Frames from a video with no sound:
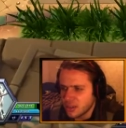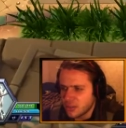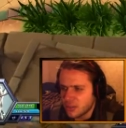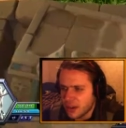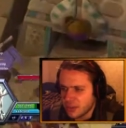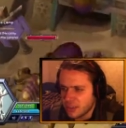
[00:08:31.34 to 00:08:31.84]

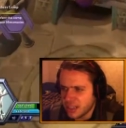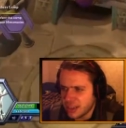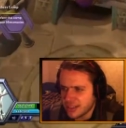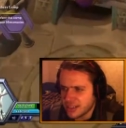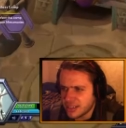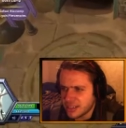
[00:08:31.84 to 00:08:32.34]
5
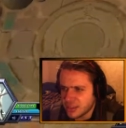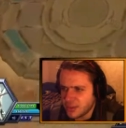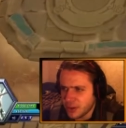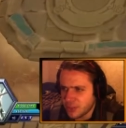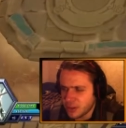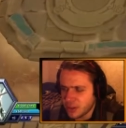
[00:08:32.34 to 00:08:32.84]
attacks, if
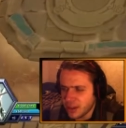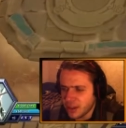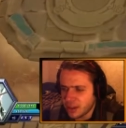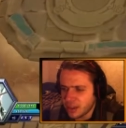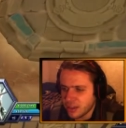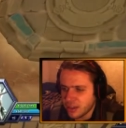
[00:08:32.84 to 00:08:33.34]
I'm not
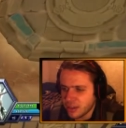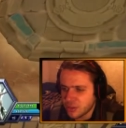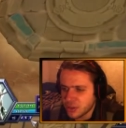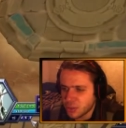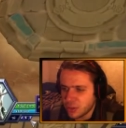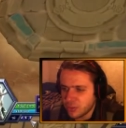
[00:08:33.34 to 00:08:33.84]
lying, and I
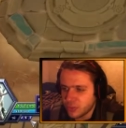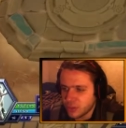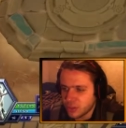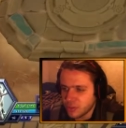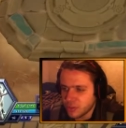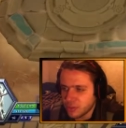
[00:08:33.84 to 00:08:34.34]
also went
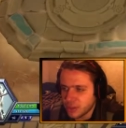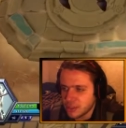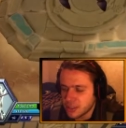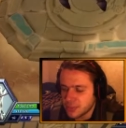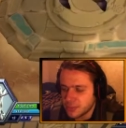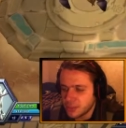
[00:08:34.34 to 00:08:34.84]
for the
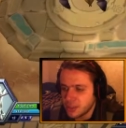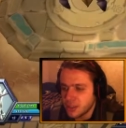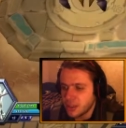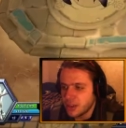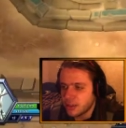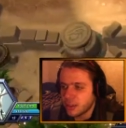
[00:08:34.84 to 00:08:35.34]
Momentum.
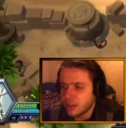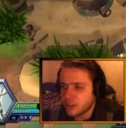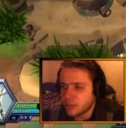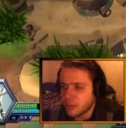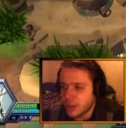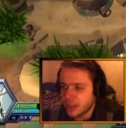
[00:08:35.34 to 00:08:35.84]
Now the
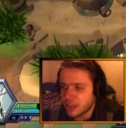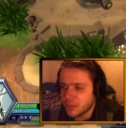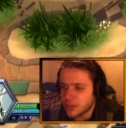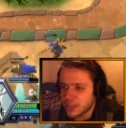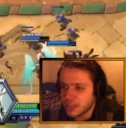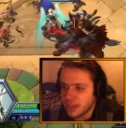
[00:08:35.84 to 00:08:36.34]
Momentum
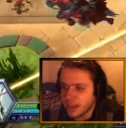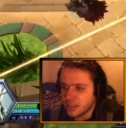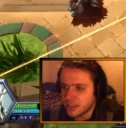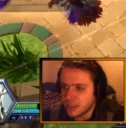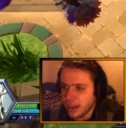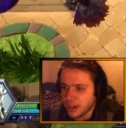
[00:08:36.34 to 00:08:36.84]
is the talent
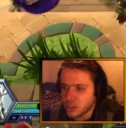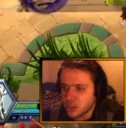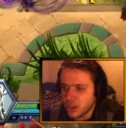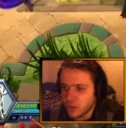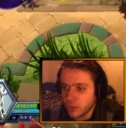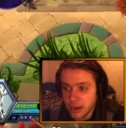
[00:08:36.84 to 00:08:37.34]
that actually
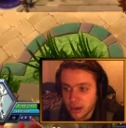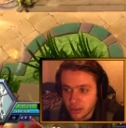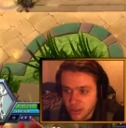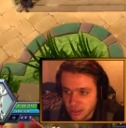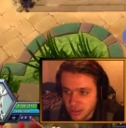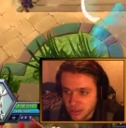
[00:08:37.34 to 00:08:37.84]

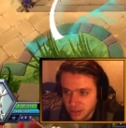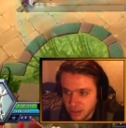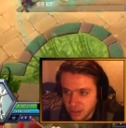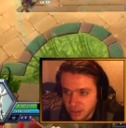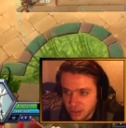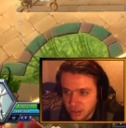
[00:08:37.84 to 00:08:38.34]
allows
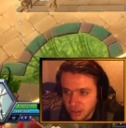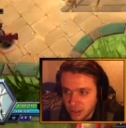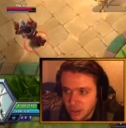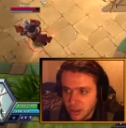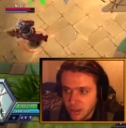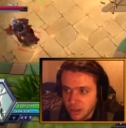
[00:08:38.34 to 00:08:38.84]

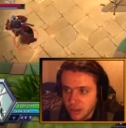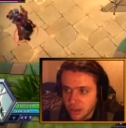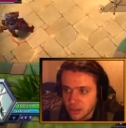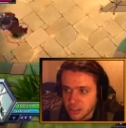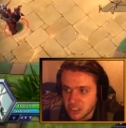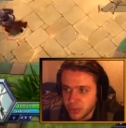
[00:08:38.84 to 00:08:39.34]

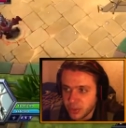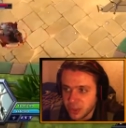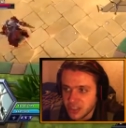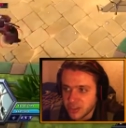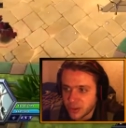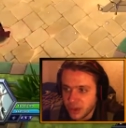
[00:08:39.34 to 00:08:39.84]

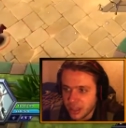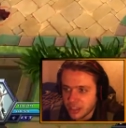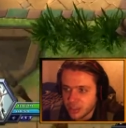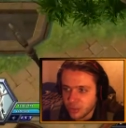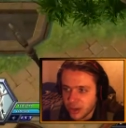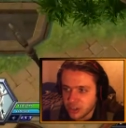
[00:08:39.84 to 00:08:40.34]
DPS
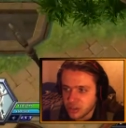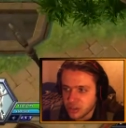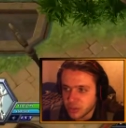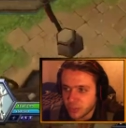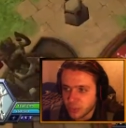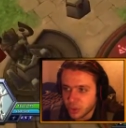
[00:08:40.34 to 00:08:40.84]
to actually
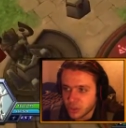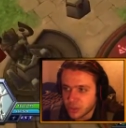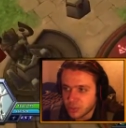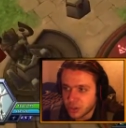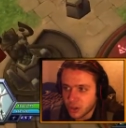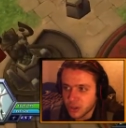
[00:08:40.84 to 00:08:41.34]
support,
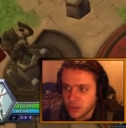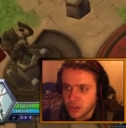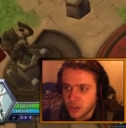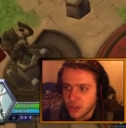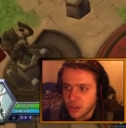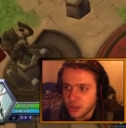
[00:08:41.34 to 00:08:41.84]
because
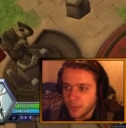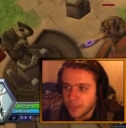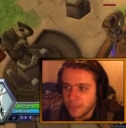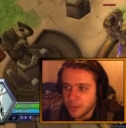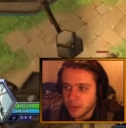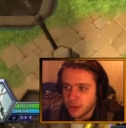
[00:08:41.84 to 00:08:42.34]

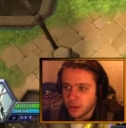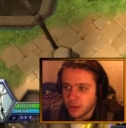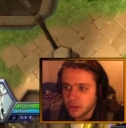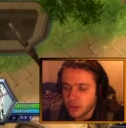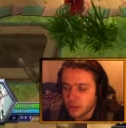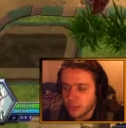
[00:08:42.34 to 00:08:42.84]

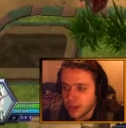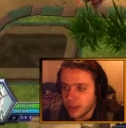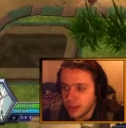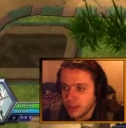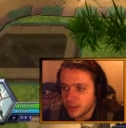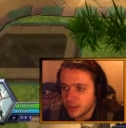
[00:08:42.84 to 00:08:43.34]
your
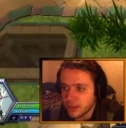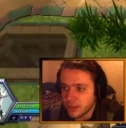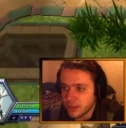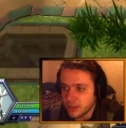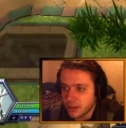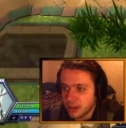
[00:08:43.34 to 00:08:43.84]
main
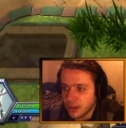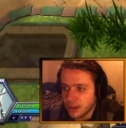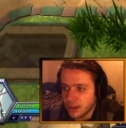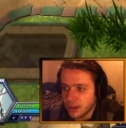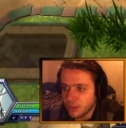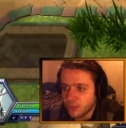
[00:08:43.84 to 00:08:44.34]

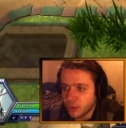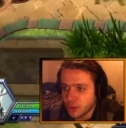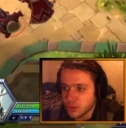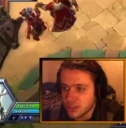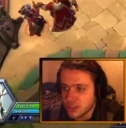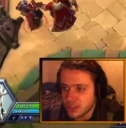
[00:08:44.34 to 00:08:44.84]
uh,
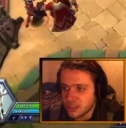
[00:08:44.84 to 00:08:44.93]
focus as a